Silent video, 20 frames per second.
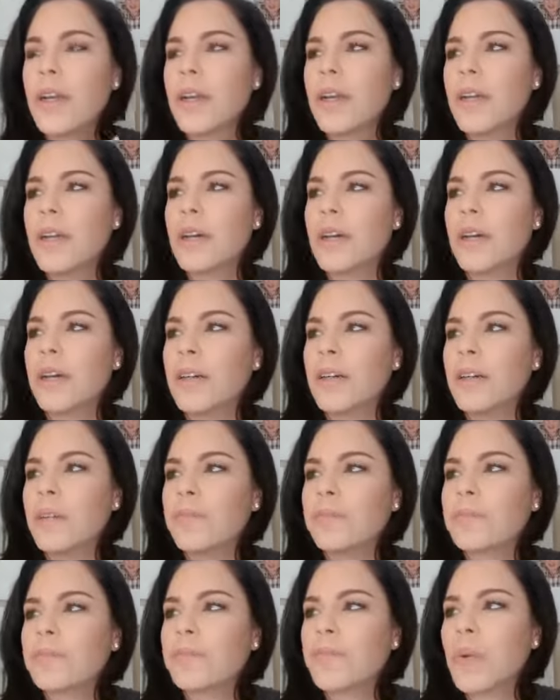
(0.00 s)

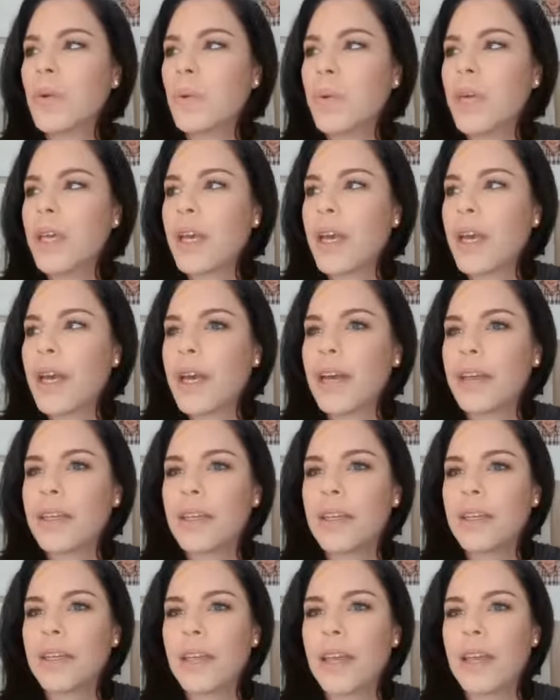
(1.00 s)
But we
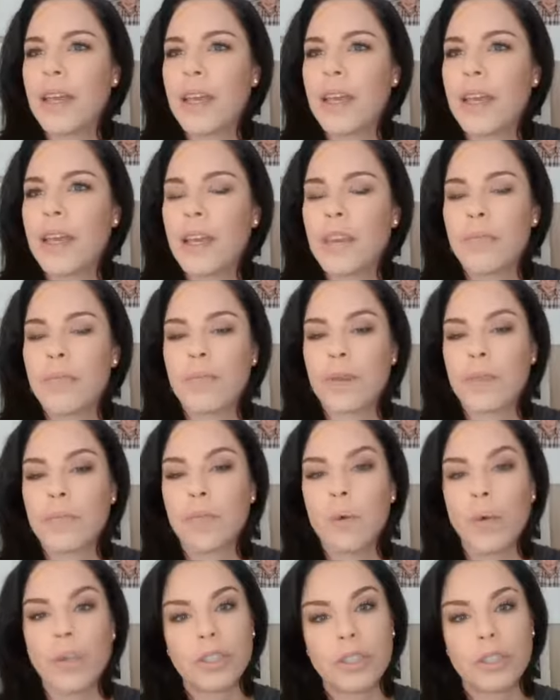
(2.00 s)
added a front
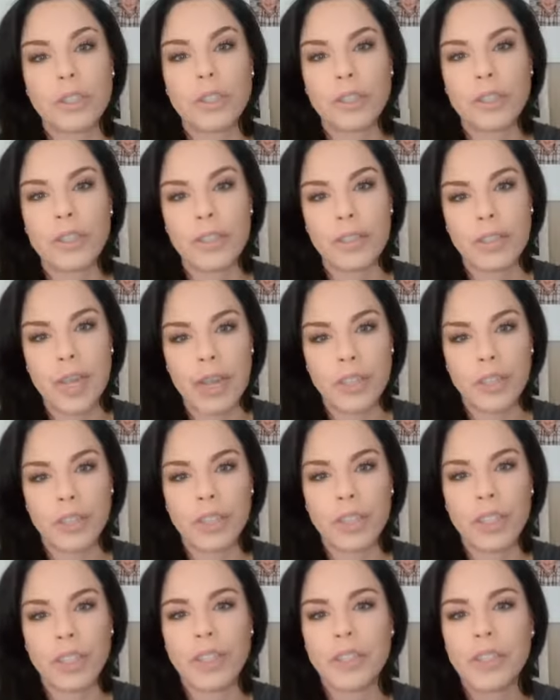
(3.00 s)
porch this last
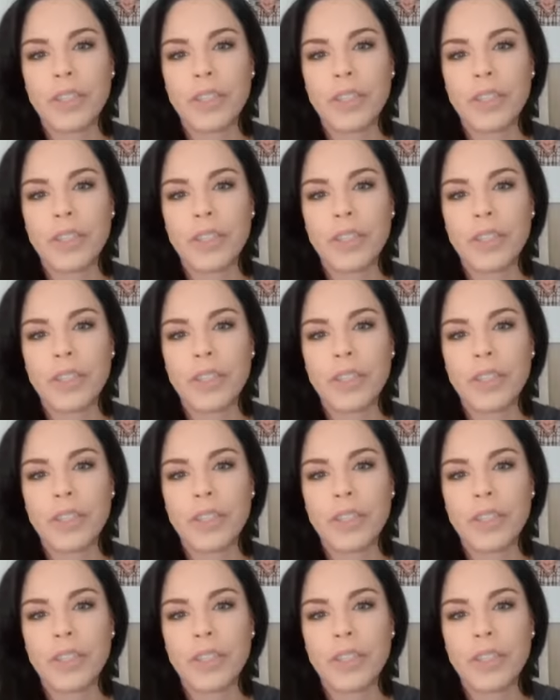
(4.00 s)
year.